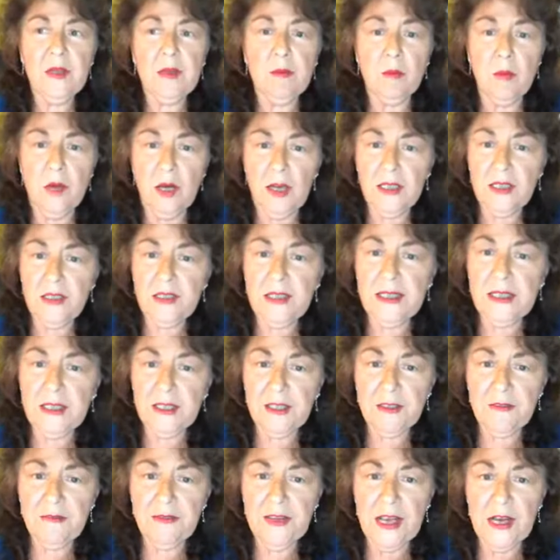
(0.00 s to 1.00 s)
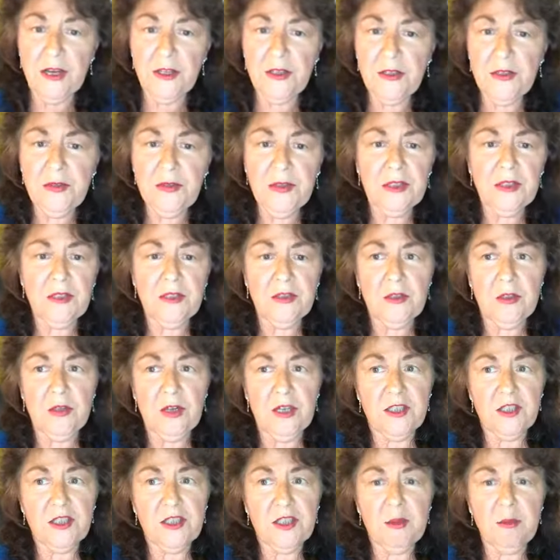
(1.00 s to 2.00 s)
monetary value and a
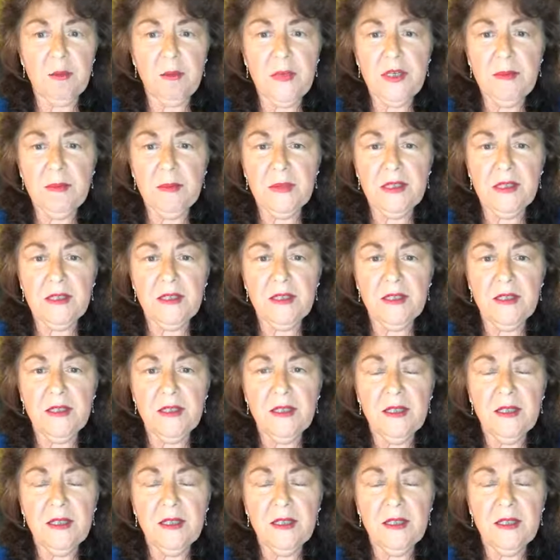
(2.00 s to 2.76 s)
large commitment.